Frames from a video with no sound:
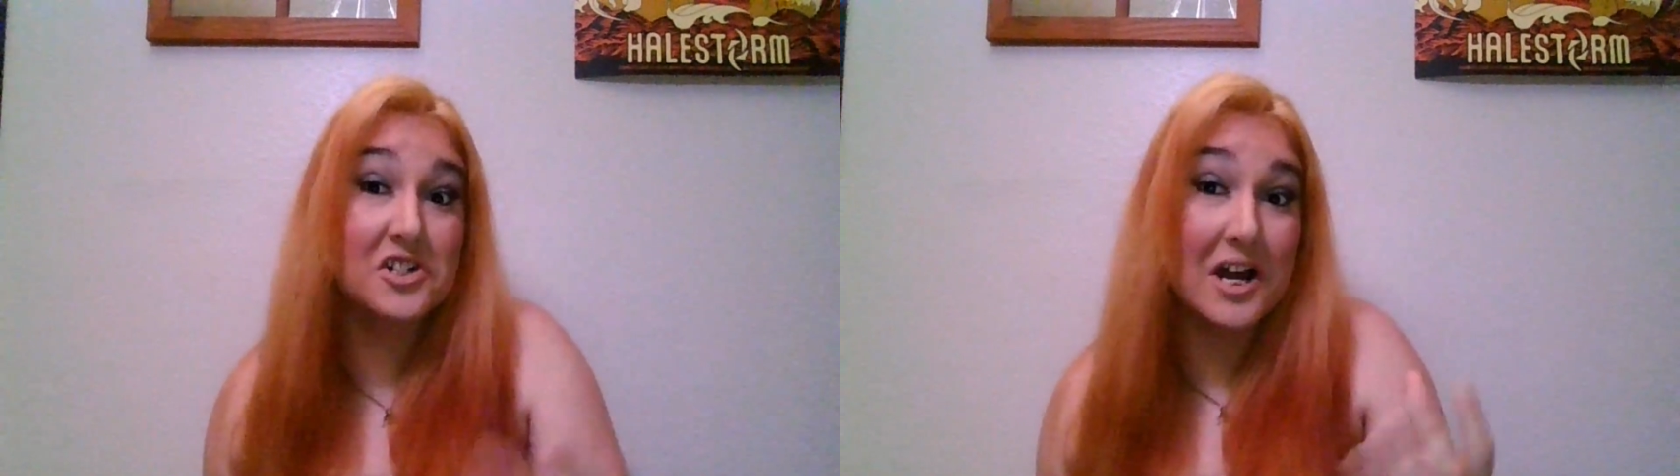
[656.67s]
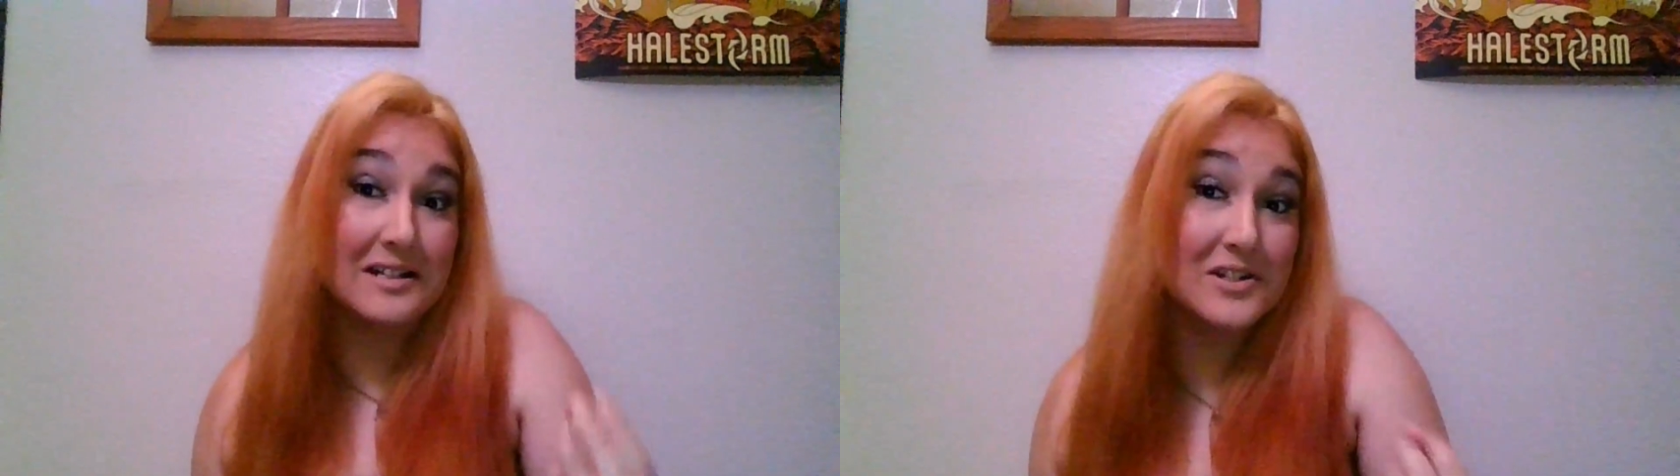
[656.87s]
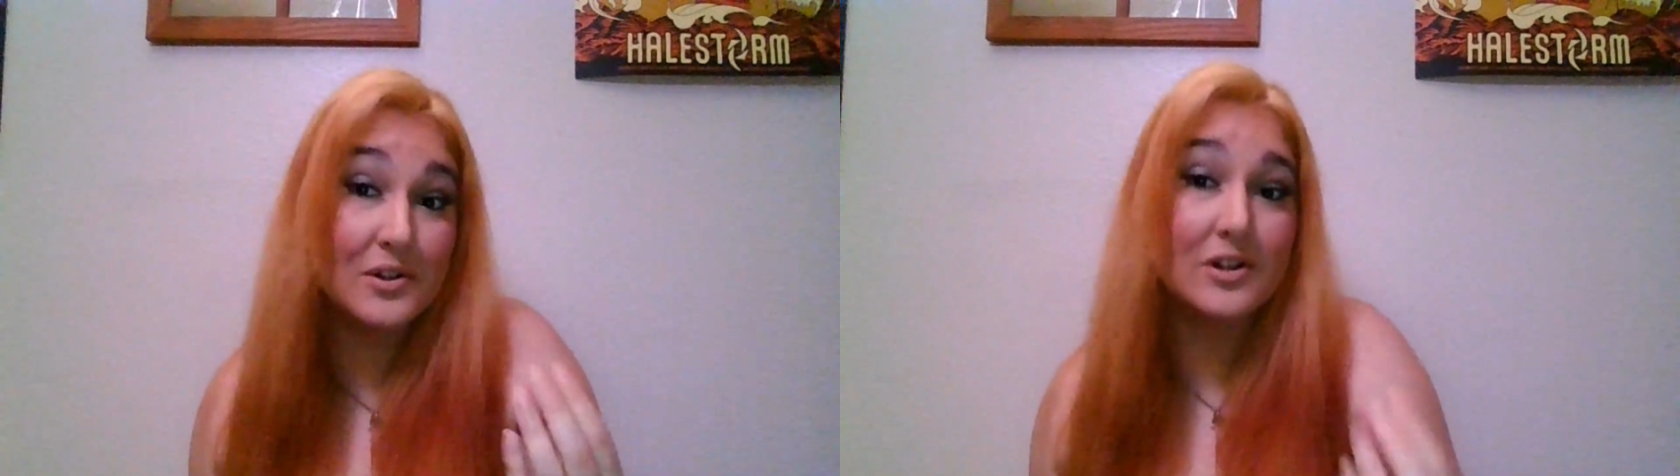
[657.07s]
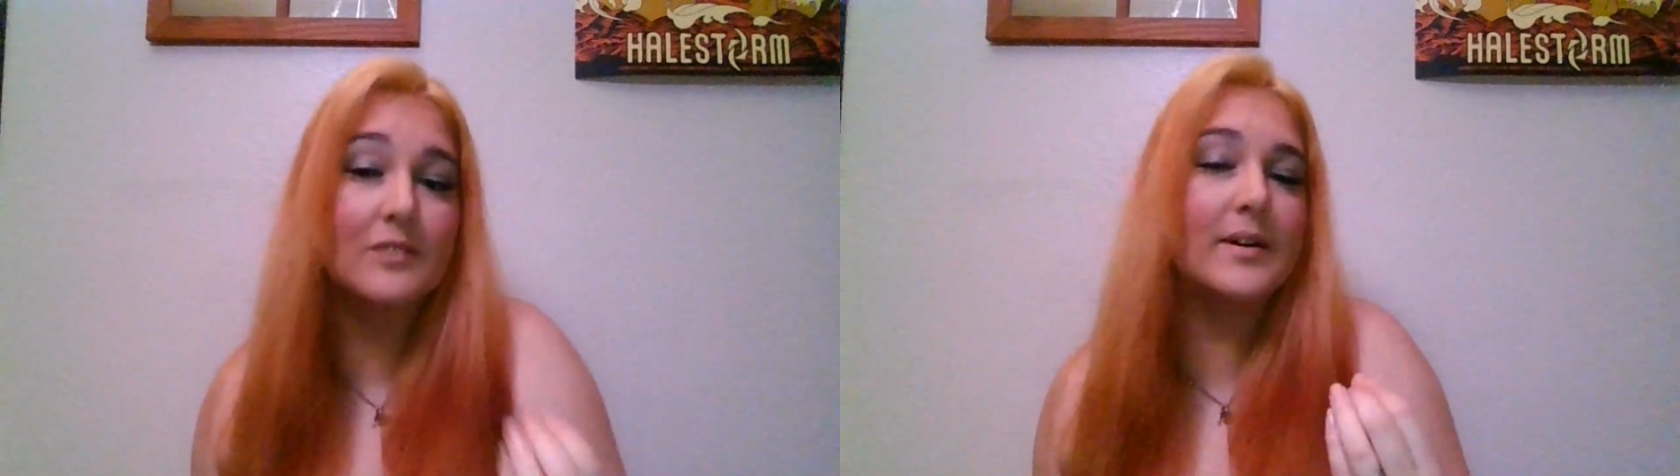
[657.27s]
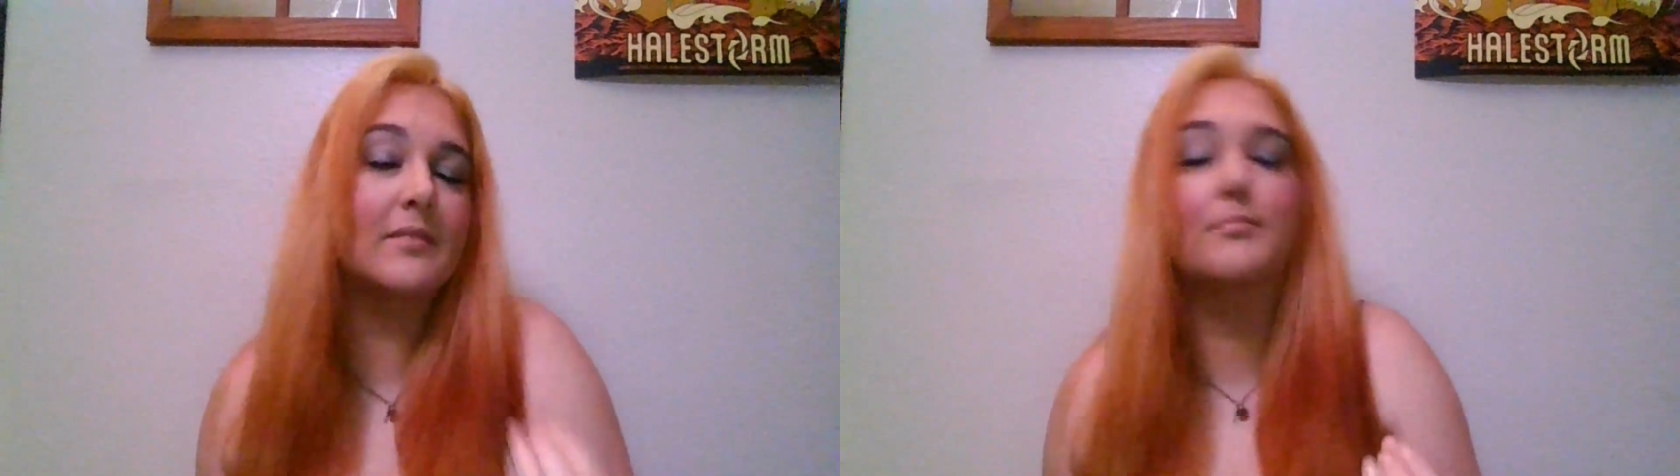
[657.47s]
child's no longer
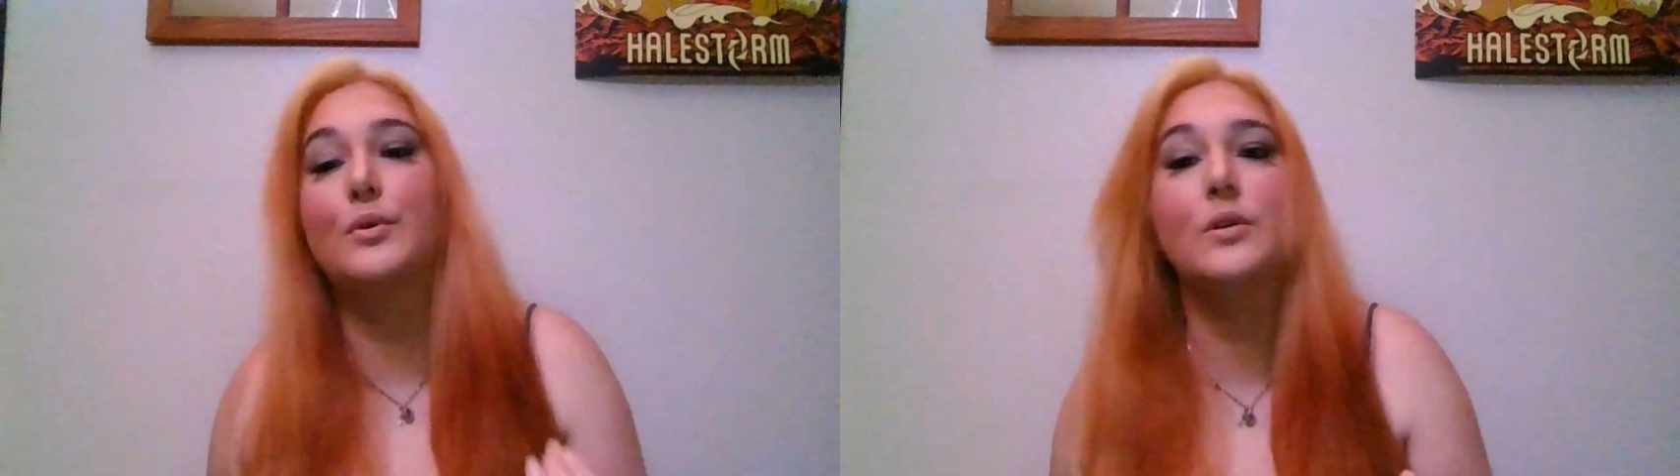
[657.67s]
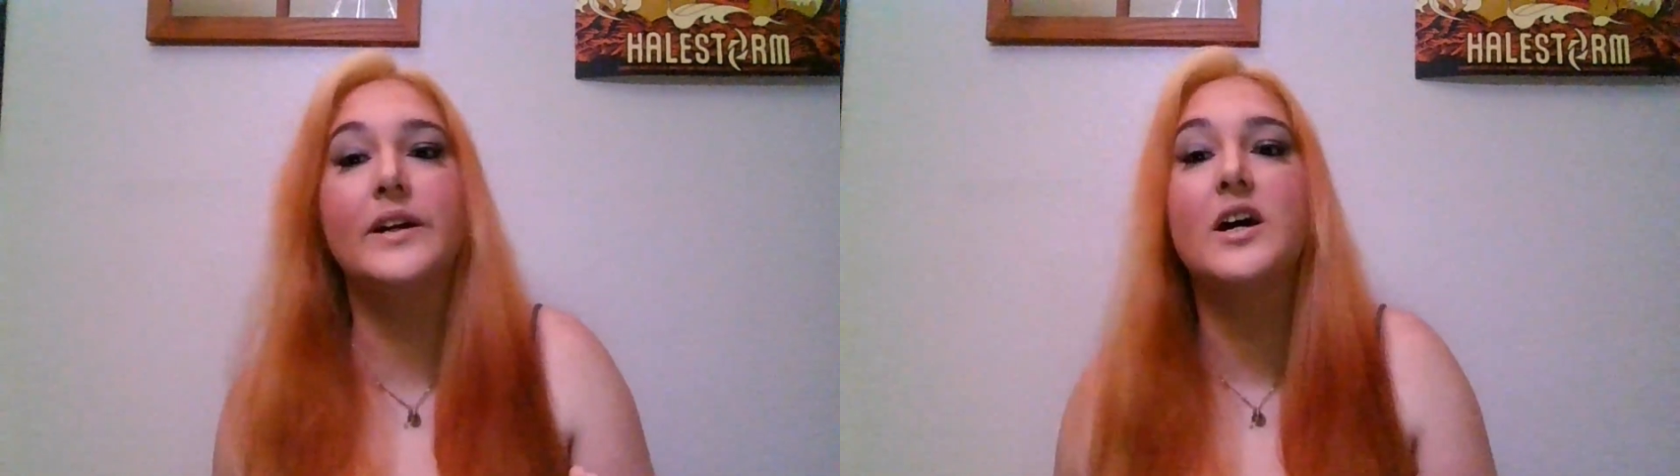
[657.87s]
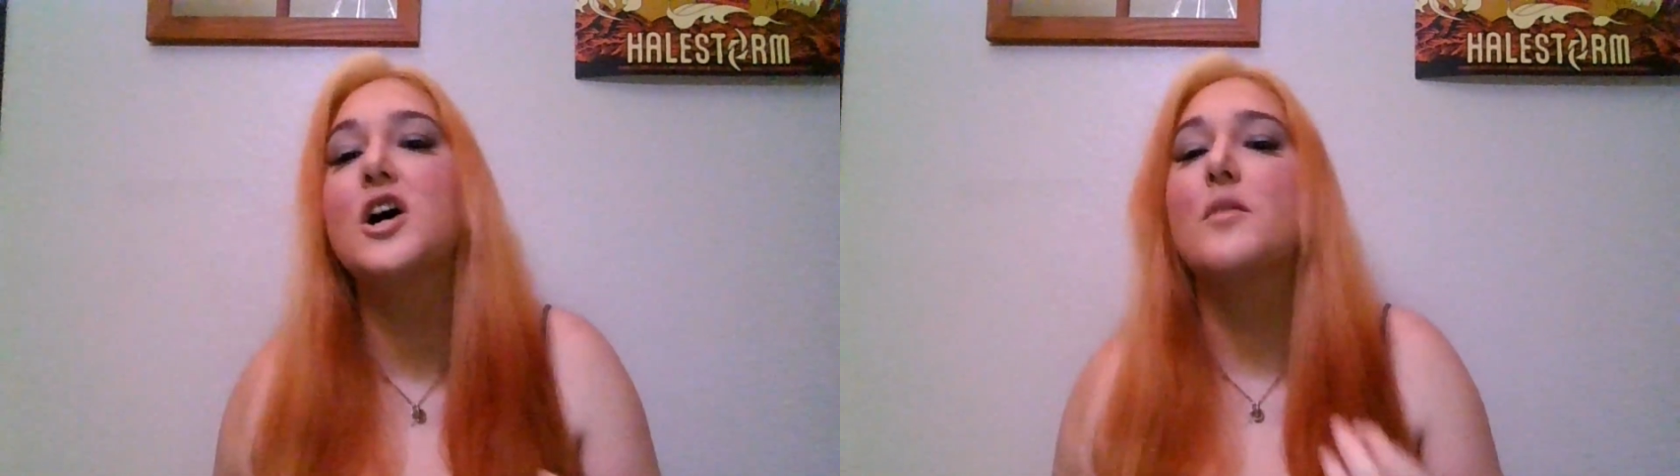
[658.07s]
being bullied,